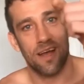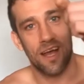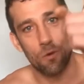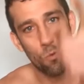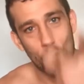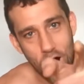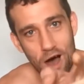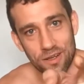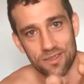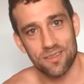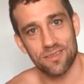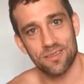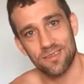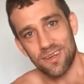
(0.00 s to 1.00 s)
It
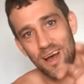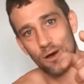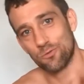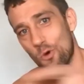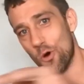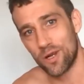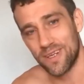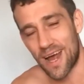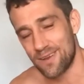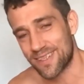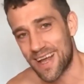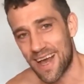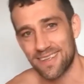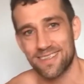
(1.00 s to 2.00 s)
was, I was walking down to
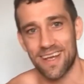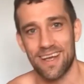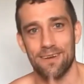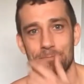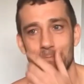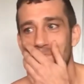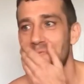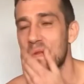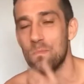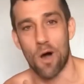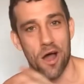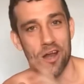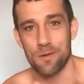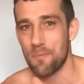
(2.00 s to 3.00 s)
canteen,
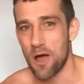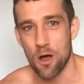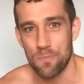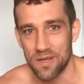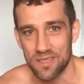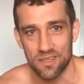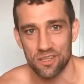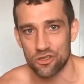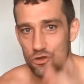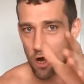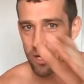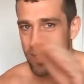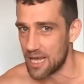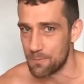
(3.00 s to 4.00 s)
minding my own business,
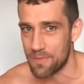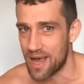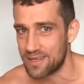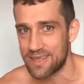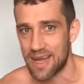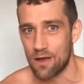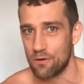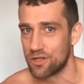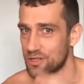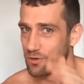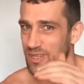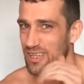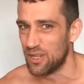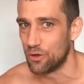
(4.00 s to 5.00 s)
trying to keep my head down because I
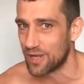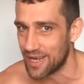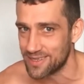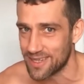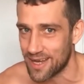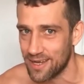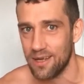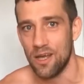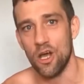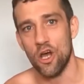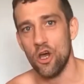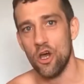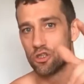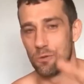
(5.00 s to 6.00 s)
was a little geezer.
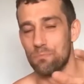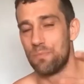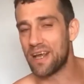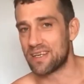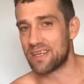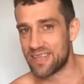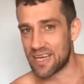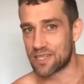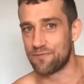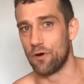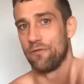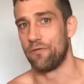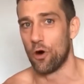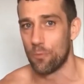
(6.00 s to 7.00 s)
Some big
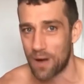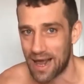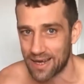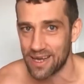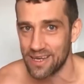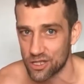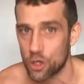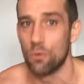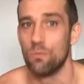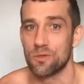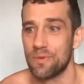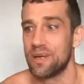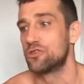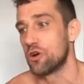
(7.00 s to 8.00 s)
6'4" black geezer come
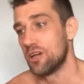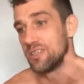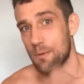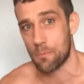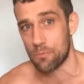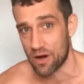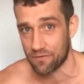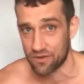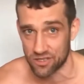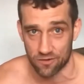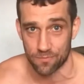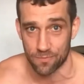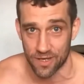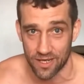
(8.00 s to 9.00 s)
to me and tried to take my breakfast
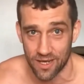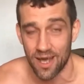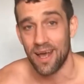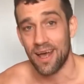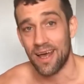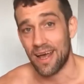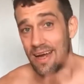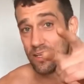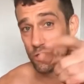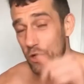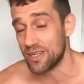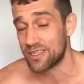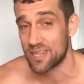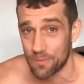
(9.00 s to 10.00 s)
off me. He'd done
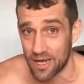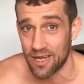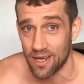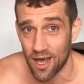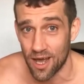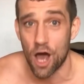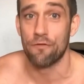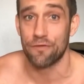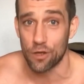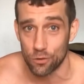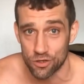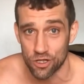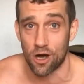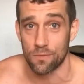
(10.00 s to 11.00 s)
it to me a few
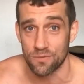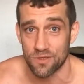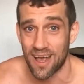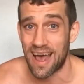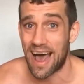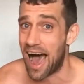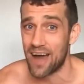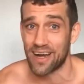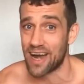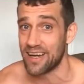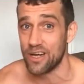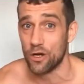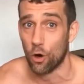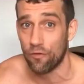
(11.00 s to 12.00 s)
times. I'd had
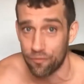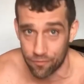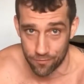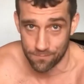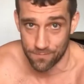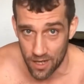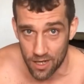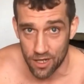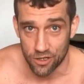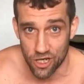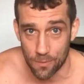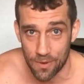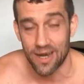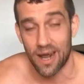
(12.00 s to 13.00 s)
enough. Do
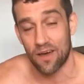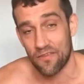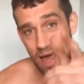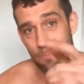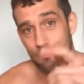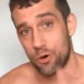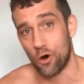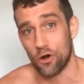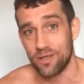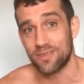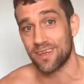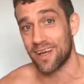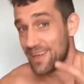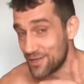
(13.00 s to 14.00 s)
you know what I mean? At that
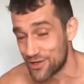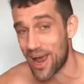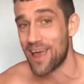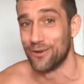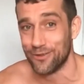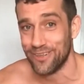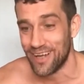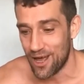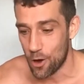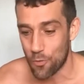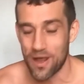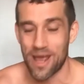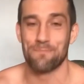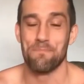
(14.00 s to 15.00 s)
point in jail,
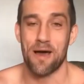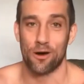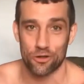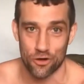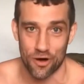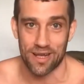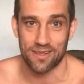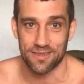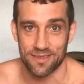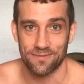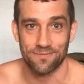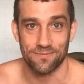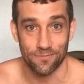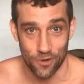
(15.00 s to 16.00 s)
we had metal trays,
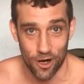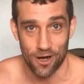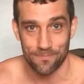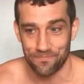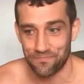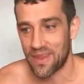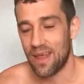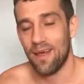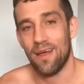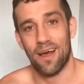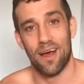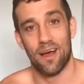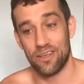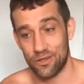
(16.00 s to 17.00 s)
right?
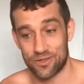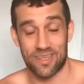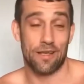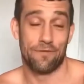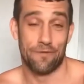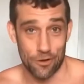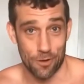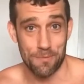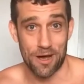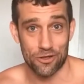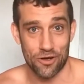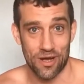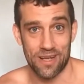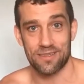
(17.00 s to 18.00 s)
You used to get your food on
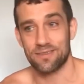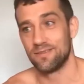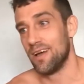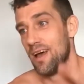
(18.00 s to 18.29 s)
metal trays.